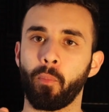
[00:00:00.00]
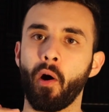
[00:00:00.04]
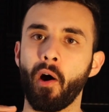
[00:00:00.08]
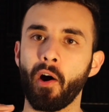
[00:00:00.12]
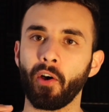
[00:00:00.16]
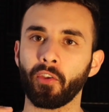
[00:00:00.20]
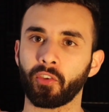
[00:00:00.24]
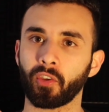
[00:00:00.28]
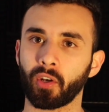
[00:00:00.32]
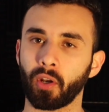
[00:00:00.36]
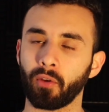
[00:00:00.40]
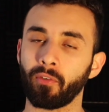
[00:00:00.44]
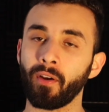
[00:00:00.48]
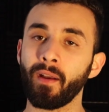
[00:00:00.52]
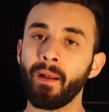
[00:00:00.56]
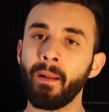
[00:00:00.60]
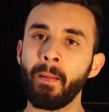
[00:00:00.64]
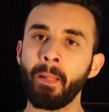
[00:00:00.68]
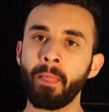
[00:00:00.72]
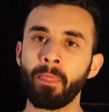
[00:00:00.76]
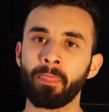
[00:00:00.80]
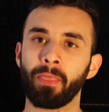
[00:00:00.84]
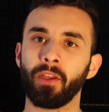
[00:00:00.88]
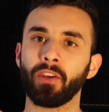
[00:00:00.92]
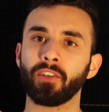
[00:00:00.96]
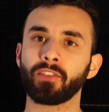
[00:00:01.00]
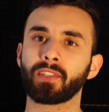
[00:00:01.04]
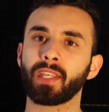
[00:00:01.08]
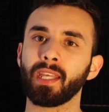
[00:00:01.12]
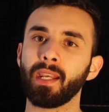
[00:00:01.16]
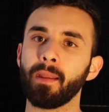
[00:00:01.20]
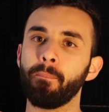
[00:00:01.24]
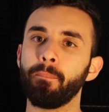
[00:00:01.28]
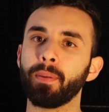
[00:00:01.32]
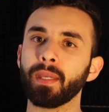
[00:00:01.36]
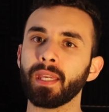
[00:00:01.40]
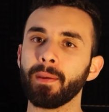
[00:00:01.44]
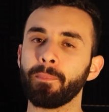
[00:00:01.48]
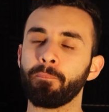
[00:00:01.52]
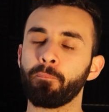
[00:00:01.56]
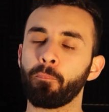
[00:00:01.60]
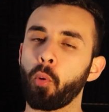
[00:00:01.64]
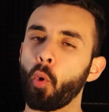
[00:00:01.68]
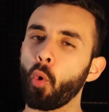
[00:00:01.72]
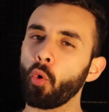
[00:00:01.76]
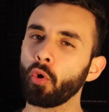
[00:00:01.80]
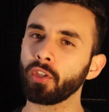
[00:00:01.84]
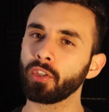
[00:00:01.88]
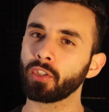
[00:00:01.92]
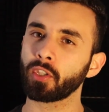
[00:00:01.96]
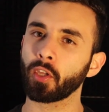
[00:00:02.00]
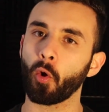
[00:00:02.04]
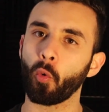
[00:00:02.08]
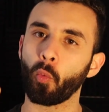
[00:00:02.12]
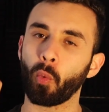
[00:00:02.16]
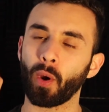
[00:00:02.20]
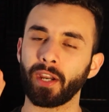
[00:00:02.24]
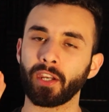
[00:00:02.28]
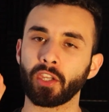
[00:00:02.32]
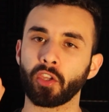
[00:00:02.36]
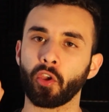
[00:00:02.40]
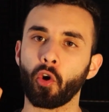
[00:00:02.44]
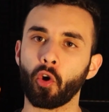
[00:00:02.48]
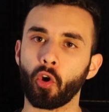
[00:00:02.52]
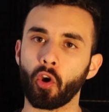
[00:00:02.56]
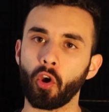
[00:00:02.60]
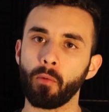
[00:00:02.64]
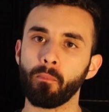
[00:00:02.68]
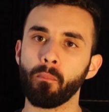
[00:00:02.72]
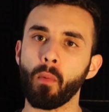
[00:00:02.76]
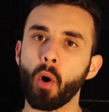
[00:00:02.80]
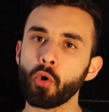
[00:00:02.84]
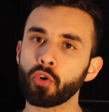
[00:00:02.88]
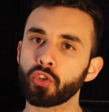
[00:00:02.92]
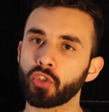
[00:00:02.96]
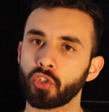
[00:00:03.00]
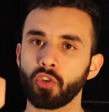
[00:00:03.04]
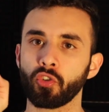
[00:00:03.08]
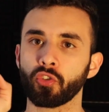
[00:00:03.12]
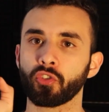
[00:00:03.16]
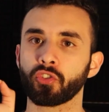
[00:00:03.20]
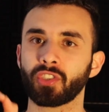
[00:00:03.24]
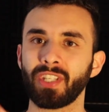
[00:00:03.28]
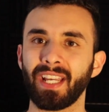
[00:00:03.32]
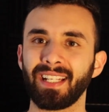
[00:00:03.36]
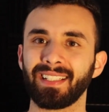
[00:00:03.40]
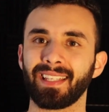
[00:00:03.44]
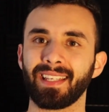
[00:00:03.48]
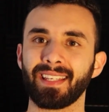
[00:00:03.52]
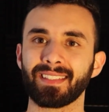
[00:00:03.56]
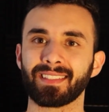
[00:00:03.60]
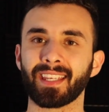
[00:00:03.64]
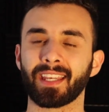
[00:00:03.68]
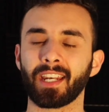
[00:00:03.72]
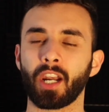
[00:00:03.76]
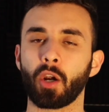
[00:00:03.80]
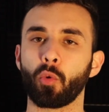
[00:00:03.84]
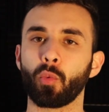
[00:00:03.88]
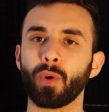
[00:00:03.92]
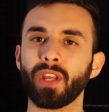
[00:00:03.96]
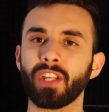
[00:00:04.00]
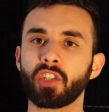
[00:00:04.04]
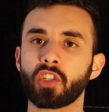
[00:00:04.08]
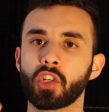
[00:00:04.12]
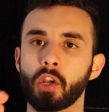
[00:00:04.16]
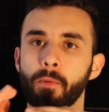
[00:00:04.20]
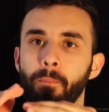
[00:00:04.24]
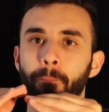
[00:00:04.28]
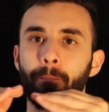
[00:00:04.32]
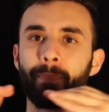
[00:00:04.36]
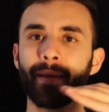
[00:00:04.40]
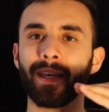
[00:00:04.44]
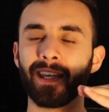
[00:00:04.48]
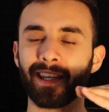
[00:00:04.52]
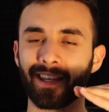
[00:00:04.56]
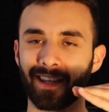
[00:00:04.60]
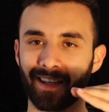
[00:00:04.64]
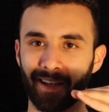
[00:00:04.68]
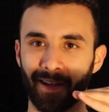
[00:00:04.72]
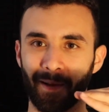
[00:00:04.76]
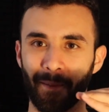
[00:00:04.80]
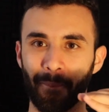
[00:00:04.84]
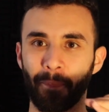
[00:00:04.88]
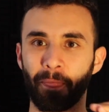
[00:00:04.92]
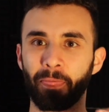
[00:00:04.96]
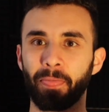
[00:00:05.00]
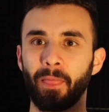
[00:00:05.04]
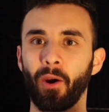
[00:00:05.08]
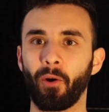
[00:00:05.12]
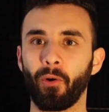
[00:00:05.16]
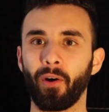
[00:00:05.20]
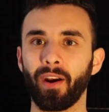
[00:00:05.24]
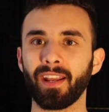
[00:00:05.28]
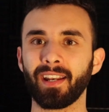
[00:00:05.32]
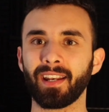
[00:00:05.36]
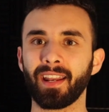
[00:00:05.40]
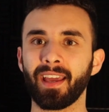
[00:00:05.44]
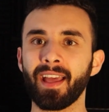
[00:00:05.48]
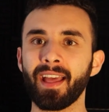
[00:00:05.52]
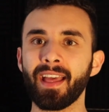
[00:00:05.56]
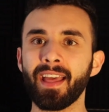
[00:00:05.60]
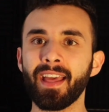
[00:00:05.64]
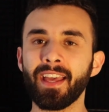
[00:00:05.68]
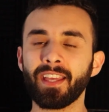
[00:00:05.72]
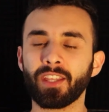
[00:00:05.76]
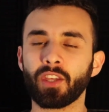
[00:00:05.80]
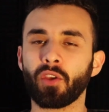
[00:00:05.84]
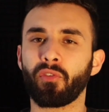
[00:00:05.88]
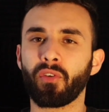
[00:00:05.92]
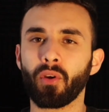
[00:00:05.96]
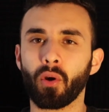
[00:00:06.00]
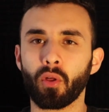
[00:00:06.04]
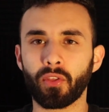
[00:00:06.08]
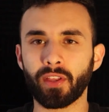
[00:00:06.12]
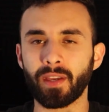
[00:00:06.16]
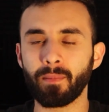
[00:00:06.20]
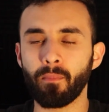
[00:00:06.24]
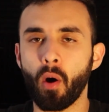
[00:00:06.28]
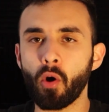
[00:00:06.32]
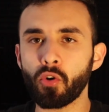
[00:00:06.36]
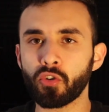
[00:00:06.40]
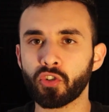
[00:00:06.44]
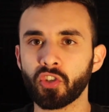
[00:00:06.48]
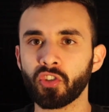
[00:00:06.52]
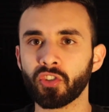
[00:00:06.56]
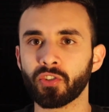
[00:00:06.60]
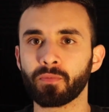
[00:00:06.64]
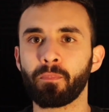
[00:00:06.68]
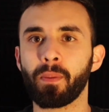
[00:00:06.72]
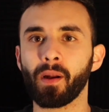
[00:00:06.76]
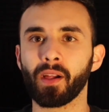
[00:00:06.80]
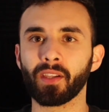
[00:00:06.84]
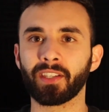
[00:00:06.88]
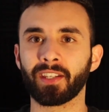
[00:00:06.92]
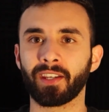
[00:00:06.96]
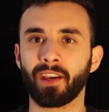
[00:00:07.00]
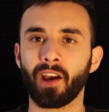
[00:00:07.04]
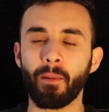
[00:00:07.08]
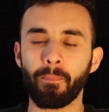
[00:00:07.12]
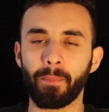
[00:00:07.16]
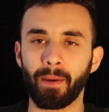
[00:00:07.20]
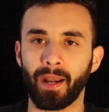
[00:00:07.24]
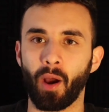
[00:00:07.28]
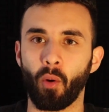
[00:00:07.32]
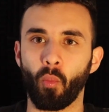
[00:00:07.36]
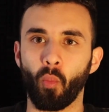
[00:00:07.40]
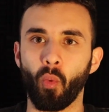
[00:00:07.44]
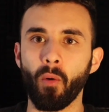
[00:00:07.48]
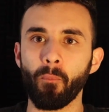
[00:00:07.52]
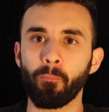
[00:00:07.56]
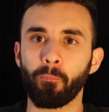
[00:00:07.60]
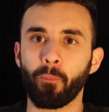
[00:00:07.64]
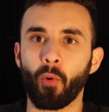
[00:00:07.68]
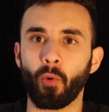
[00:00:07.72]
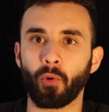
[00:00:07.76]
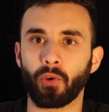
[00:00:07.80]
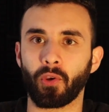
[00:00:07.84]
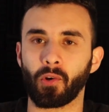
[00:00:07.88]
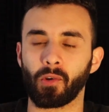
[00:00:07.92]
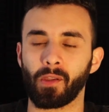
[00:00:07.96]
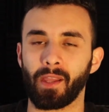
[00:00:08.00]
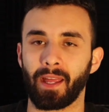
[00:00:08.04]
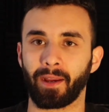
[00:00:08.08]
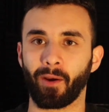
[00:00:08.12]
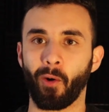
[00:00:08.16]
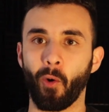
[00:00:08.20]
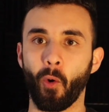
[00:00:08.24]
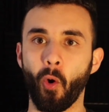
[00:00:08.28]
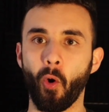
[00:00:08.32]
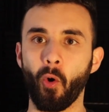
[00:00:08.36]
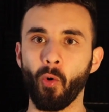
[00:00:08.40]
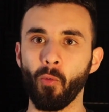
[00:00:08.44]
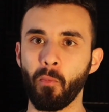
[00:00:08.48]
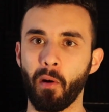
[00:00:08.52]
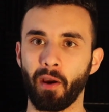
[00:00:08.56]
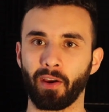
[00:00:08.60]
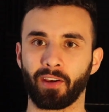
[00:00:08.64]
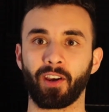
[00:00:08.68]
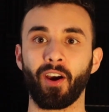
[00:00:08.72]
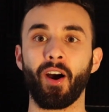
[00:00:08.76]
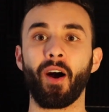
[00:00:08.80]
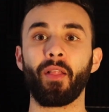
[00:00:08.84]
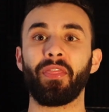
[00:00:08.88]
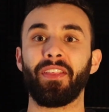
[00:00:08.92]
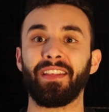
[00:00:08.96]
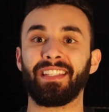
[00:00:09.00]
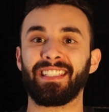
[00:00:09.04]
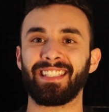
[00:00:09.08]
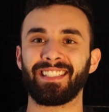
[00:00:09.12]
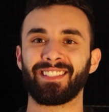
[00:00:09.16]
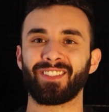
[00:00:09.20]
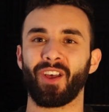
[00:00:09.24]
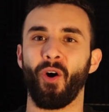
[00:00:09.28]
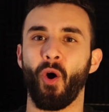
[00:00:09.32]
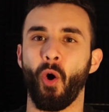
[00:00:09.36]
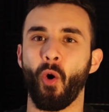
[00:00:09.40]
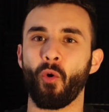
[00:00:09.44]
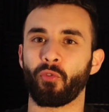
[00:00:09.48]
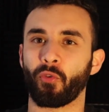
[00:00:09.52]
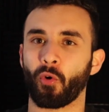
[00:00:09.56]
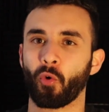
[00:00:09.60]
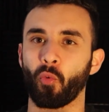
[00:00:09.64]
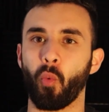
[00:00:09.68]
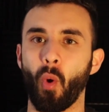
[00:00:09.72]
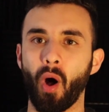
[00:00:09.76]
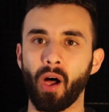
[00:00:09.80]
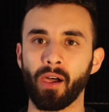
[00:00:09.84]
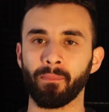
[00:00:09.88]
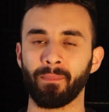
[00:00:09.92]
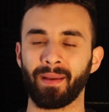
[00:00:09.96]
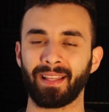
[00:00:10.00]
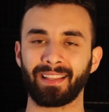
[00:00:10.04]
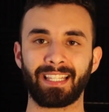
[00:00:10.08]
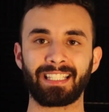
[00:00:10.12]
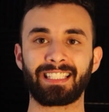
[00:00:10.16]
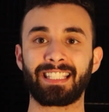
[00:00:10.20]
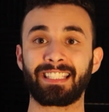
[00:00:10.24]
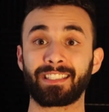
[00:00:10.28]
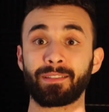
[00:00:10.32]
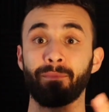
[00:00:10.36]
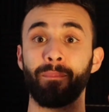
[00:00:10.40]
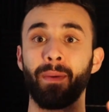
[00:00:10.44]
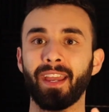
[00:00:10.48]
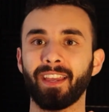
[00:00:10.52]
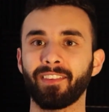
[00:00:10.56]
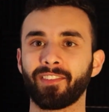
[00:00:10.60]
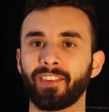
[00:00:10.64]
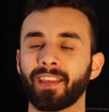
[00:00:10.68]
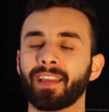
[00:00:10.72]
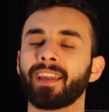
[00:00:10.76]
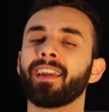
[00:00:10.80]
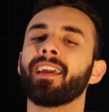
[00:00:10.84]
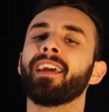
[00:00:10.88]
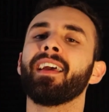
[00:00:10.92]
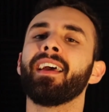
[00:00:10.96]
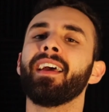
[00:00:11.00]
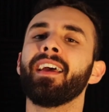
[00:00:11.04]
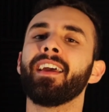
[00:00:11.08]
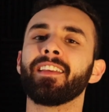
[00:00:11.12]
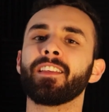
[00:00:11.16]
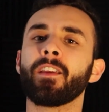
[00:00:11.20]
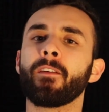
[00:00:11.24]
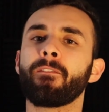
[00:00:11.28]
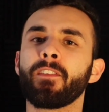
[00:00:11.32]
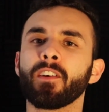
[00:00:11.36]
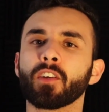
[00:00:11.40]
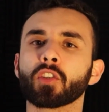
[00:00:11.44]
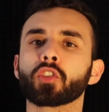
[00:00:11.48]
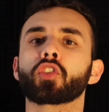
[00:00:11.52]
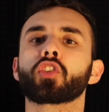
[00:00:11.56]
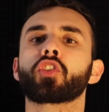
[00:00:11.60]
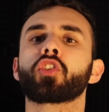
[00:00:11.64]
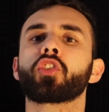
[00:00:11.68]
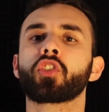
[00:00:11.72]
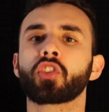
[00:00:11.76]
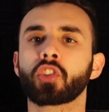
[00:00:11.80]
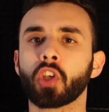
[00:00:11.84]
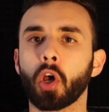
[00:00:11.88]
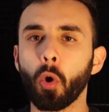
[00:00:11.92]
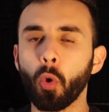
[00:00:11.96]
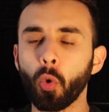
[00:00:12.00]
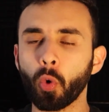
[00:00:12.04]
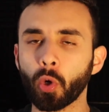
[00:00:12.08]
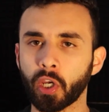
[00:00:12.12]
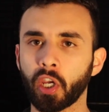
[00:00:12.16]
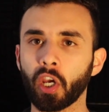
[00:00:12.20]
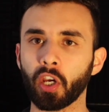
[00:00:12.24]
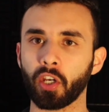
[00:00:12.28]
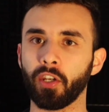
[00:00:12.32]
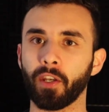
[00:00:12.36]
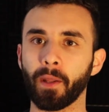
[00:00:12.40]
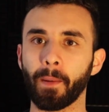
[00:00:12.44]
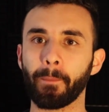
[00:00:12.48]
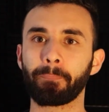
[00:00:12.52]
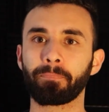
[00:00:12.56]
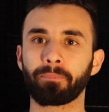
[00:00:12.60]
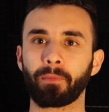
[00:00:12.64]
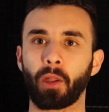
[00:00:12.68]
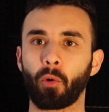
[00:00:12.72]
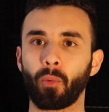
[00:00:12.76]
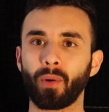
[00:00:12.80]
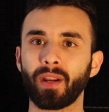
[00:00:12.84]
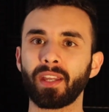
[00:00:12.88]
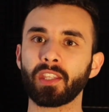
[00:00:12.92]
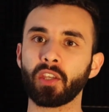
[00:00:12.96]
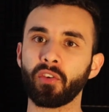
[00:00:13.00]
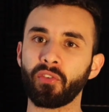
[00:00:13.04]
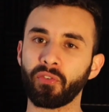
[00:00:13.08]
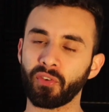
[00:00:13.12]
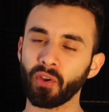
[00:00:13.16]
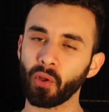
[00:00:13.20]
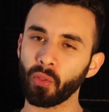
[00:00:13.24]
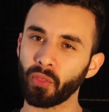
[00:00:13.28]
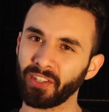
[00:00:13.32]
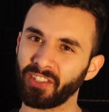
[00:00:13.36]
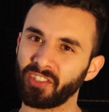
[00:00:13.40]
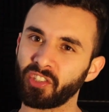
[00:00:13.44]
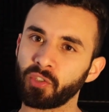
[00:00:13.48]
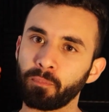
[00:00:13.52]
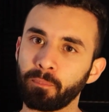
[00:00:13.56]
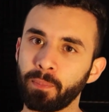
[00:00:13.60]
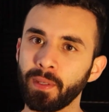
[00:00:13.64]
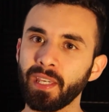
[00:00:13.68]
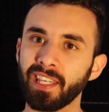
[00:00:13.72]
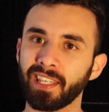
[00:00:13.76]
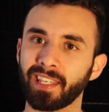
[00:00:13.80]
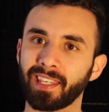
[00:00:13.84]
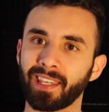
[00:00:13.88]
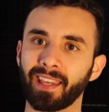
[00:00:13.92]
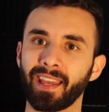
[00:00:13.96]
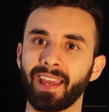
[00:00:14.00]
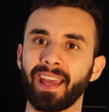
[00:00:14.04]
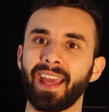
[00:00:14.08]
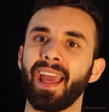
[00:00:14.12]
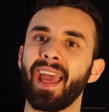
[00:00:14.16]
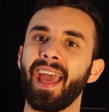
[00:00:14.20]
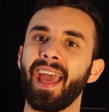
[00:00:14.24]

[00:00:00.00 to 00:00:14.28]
positive, there's gonna be a point where your emotional state is gonna reach a peak, all right? You feel the emotions building up, and at one point you're like, oh my God, this is overwhelming, this is amazing. You feel so good, all right? You feel this peak.